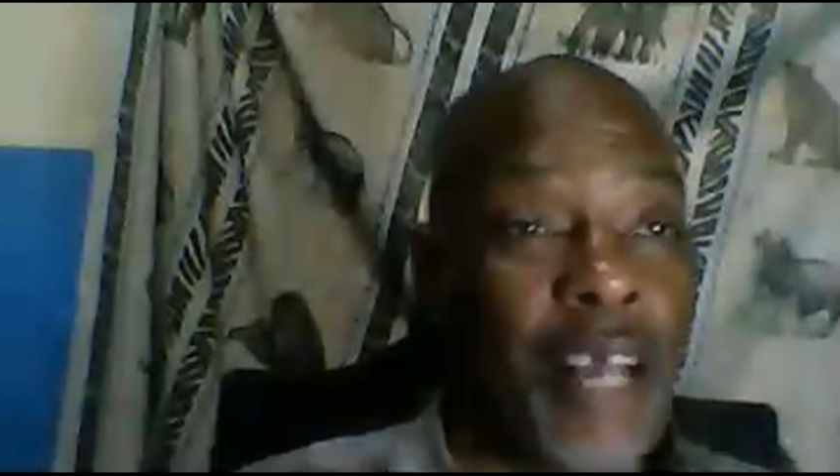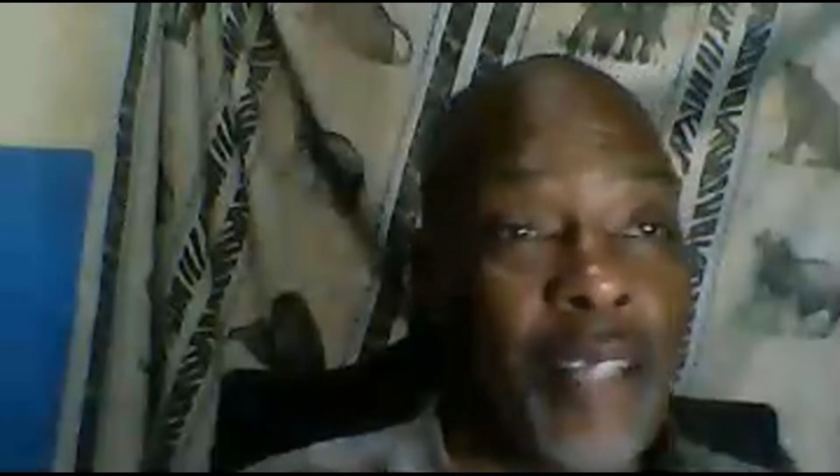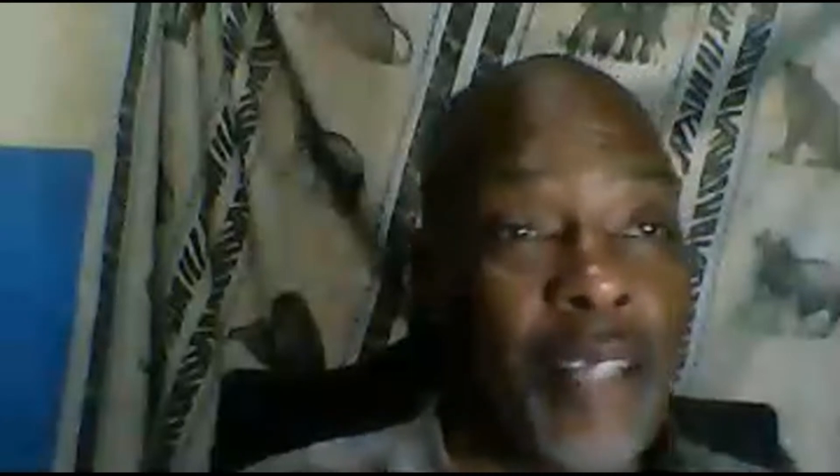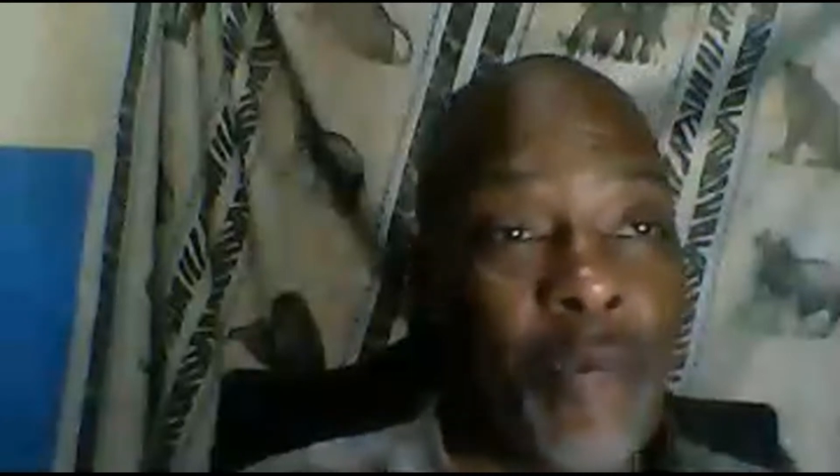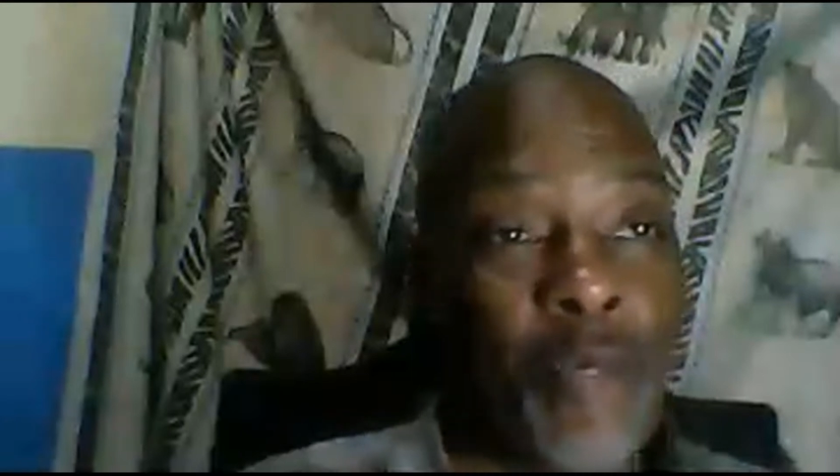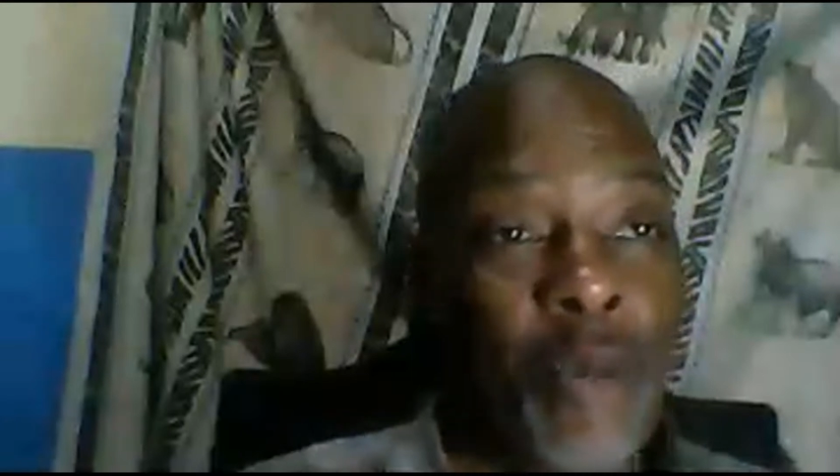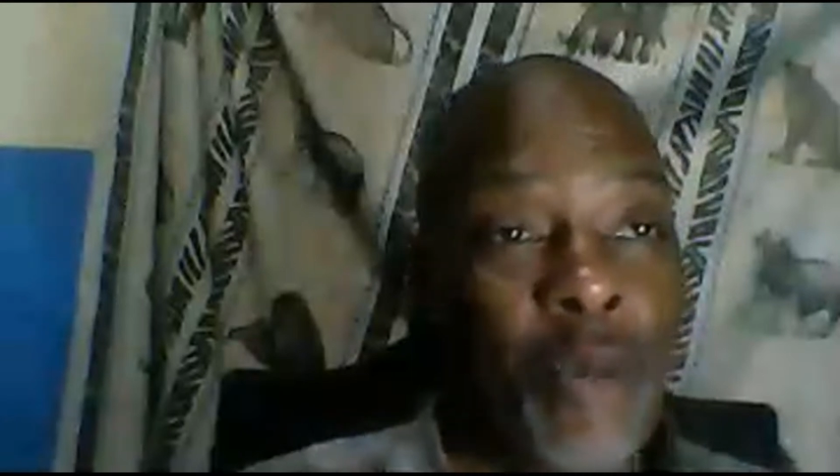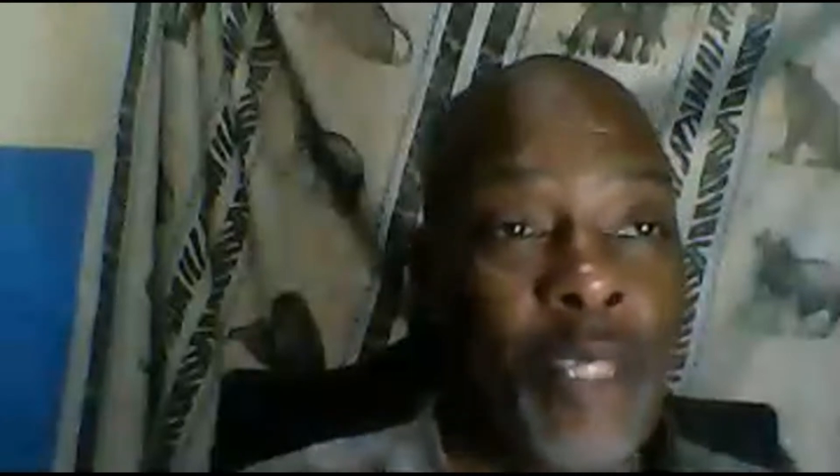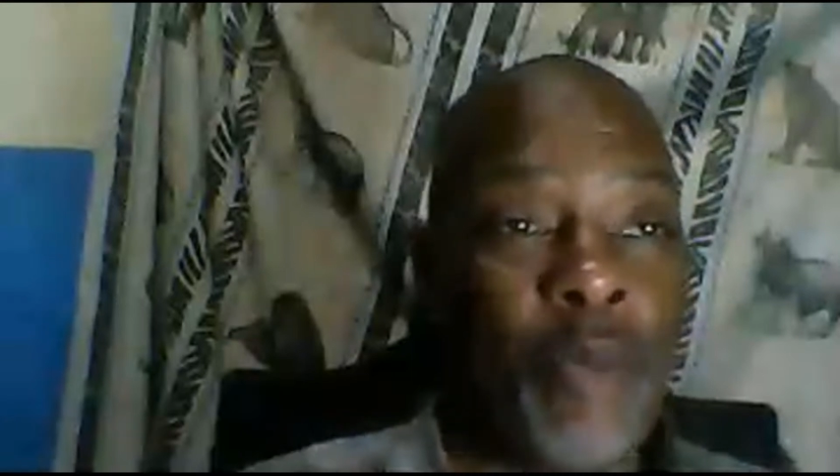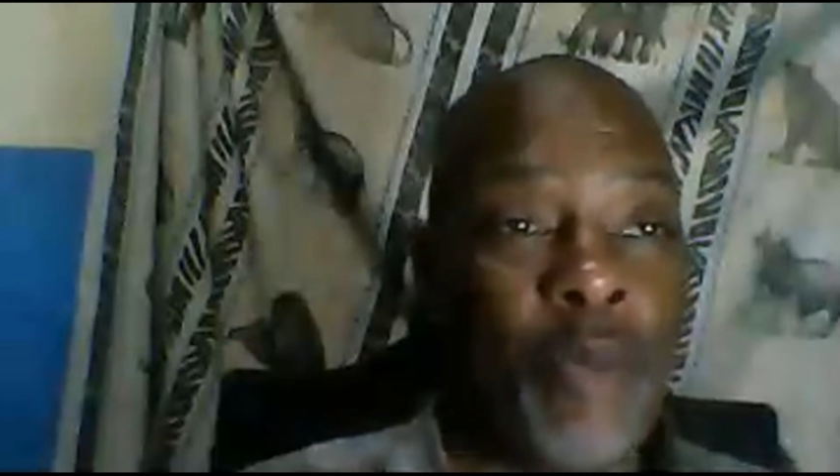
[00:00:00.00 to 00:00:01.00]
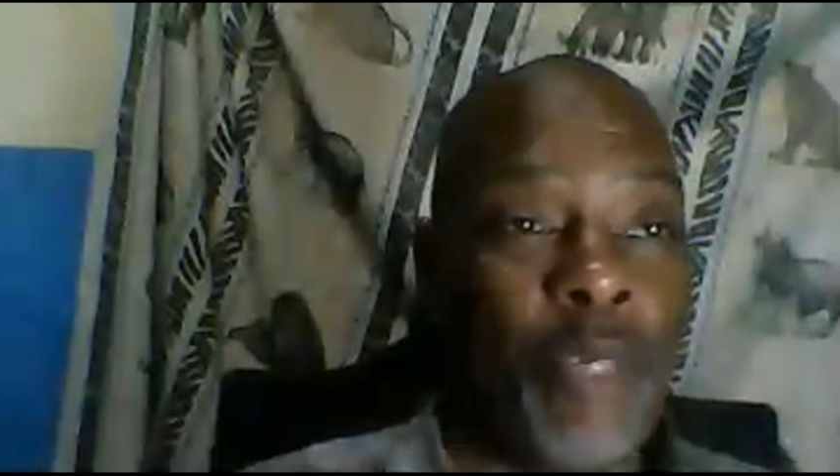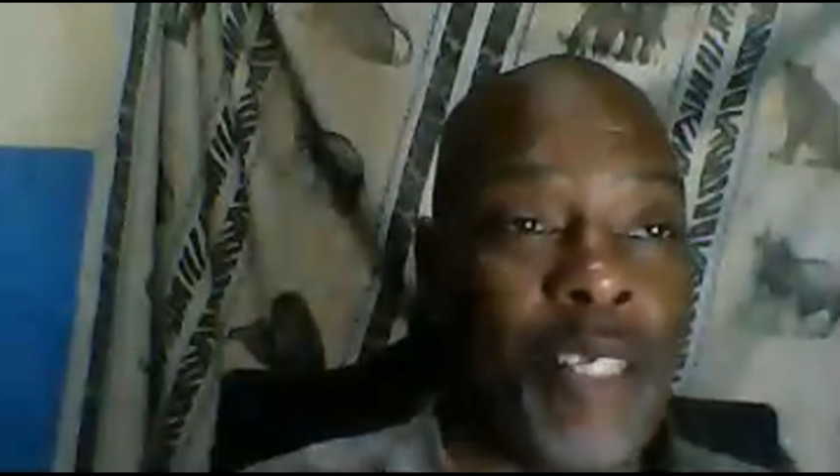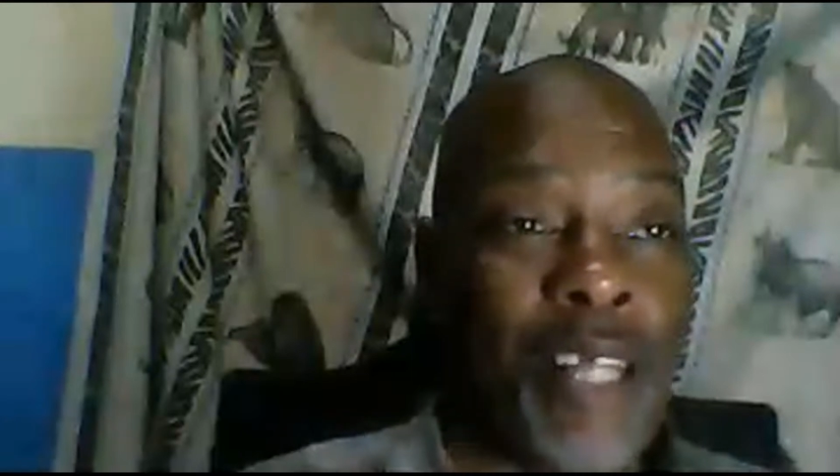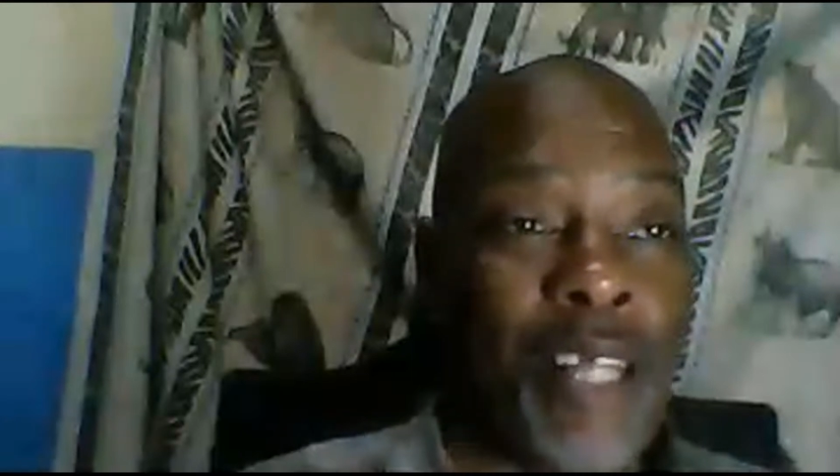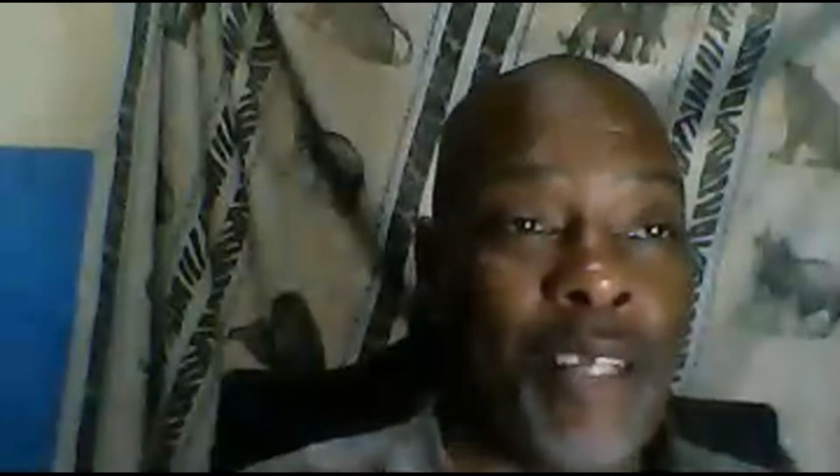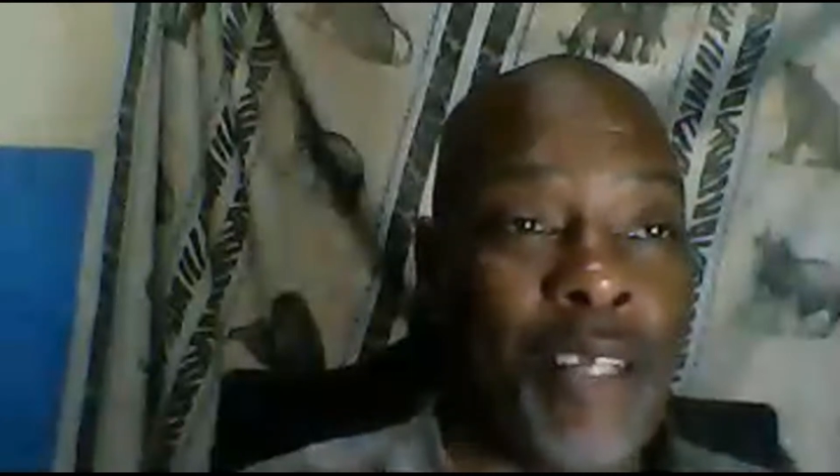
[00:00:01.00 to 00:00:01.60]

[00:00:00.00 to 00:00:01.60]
And the guy's like, "What's wrong with these people?